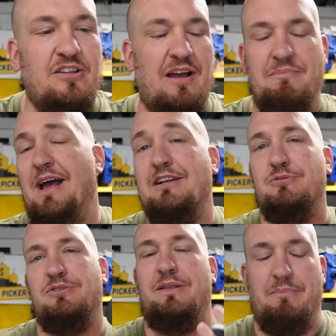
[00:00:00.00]
not match
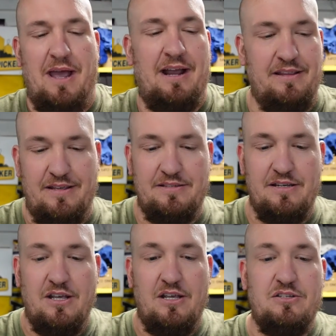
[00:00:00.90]
what's on the back of this.
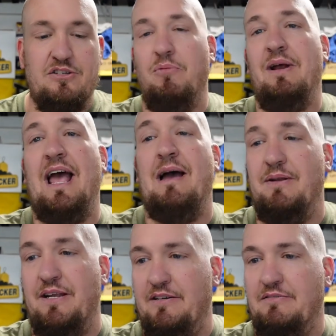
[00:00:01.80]
So what
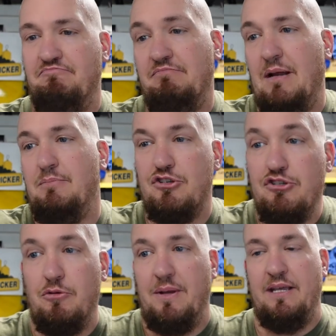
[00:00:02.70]
happened here, I'm
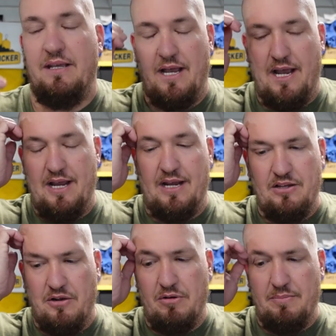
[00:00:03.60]
assuming, I
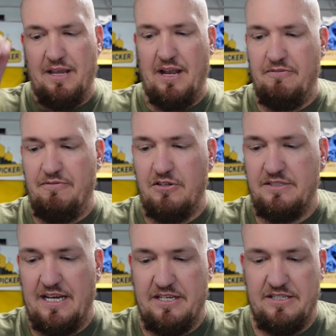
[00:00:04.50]
don't want to make any false
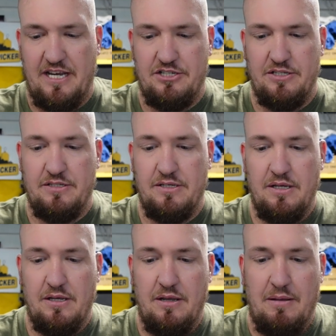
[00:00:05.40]
accusations,
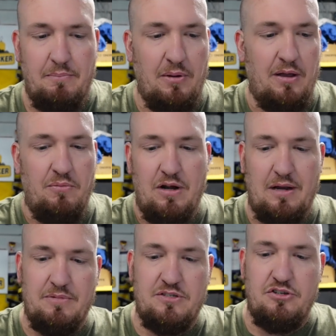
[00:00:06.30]
but what
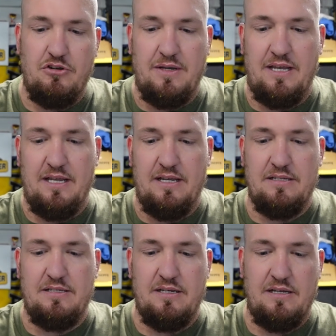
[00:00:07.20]
I'm assuming
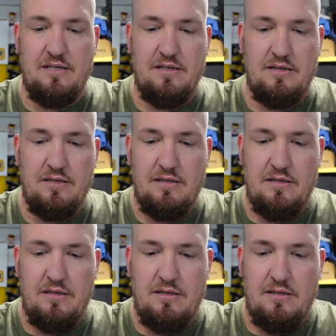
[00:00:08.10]
is
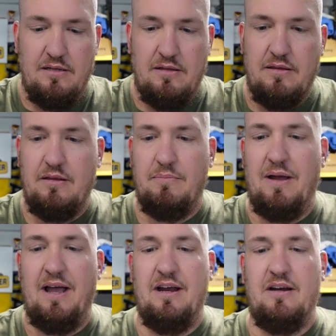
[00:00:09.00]
the
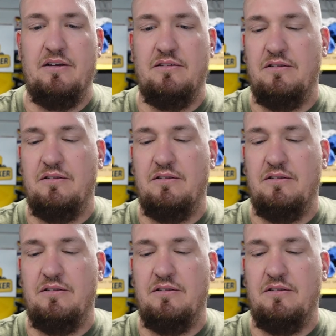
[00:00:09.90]
buyer